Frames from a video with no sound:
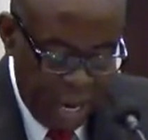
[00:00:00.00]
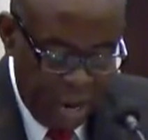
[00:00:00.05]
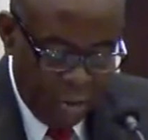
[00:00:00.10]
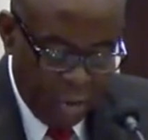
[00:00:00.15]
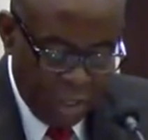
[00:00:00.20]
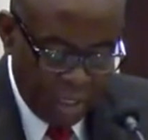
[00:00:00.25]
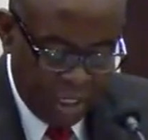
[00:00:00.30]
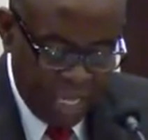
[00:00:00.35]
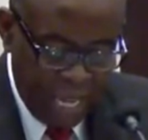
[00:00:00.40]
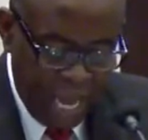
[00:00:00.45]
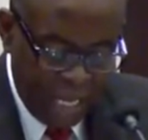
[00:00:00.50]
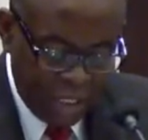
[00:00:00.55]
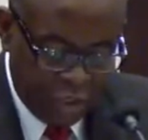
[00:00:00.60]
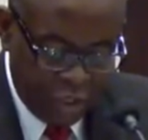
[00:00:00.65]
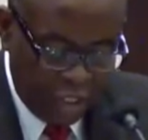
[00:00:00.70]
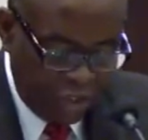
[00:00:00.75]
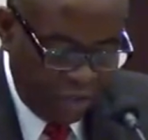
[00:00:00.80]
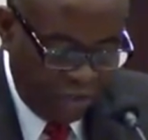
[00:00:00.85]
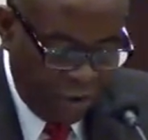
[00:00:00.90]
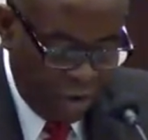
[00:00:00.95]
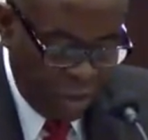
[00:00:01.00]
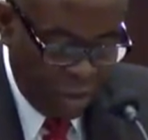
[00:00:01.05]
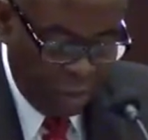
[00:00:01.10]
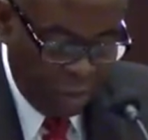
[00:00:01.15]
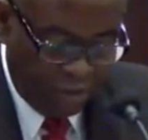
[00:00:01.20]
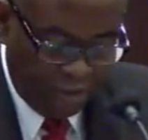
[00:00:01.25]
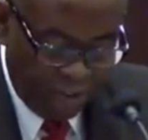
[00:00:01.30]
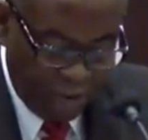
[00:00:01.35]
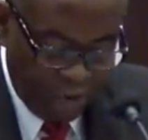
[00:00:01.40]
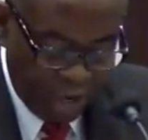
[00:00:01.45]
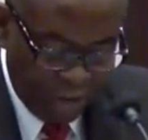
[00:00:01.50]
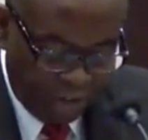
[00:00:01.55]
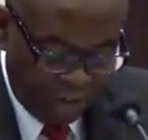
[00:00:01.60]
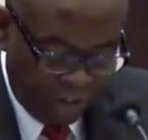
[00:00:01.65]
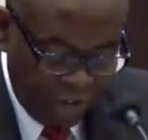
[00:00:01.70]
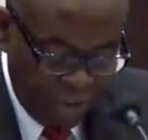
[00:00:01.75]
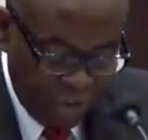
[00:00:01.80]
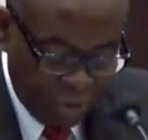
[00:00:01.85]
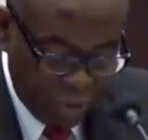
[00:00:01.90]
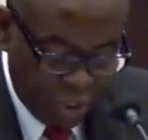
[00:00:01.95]
was not just for the, for the
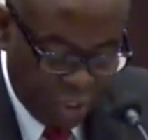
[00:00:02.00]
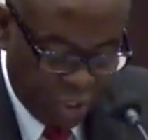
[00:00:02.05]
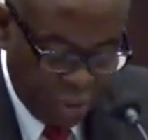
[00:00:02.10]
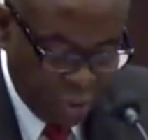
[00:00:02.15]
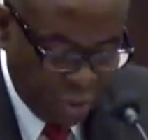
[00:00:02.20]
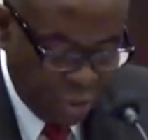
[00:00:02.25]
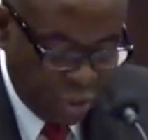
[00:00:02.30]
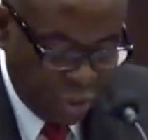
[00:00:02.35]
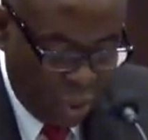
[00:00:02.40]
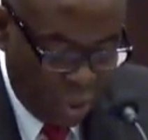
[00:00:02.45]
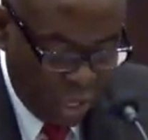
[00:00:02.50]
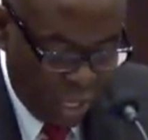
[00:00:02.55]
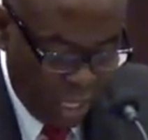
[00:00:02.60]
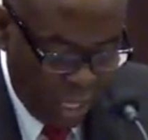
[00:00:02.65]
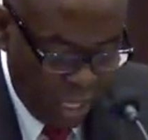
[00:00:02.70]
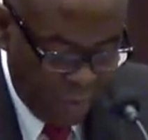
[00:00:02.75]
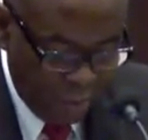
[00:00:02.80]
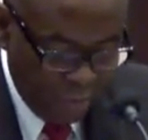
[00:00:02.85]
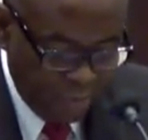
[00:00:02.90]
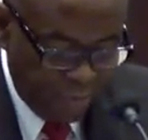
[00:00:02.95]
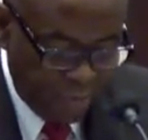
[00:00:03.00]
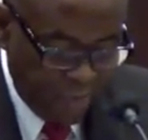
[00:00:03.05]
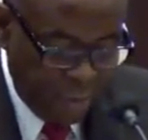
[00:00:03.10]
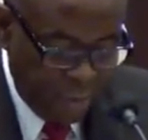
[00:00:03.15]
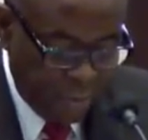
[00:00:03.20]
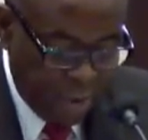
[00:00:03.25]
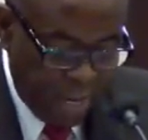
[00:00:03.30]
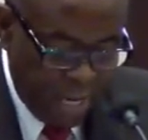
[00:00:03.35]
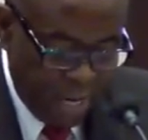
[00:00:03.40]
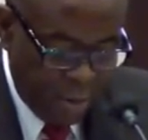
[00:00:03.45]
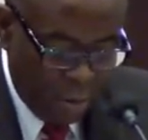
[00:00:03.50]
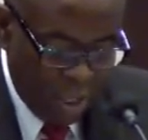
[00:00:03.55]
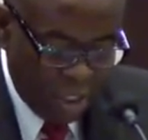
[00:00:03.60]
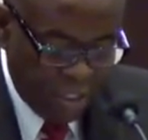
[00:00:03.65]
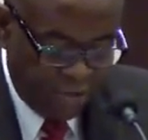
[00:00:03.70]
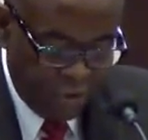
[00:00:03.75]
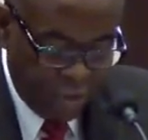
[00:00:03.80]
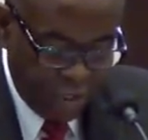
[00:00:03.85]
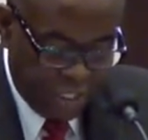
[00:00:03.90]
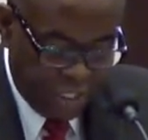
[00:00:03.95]
few Jews only, but it was
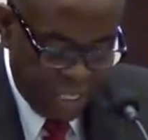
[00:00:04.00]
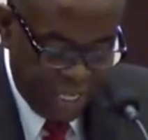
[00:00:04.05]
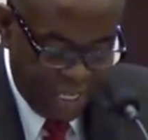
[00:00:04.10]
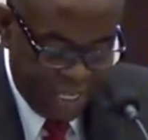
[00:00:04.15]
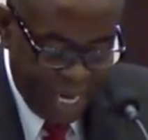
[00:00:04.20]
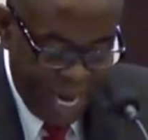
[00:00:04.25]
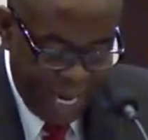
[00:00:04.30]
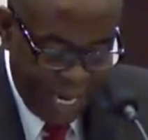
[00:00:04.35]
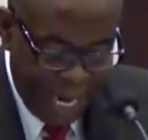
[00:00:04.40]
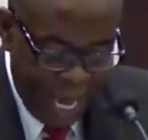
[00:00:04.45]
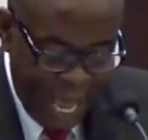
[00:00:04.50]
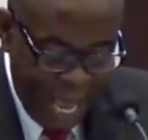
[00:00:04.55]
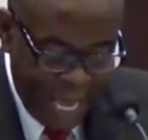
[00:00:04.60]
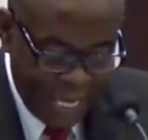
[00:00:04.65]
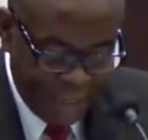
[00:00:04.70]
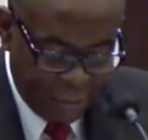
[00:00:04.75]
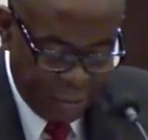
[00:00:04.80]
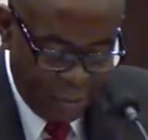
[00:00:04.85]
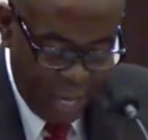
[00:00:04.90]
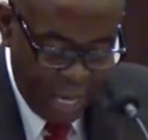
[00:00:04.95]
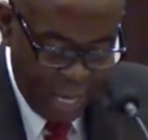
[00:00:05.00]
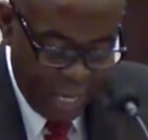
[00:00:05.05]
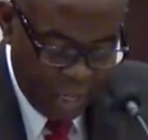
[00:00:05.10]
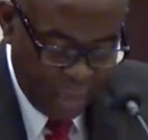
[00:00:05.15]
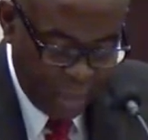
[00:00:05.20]
for Gentile as well.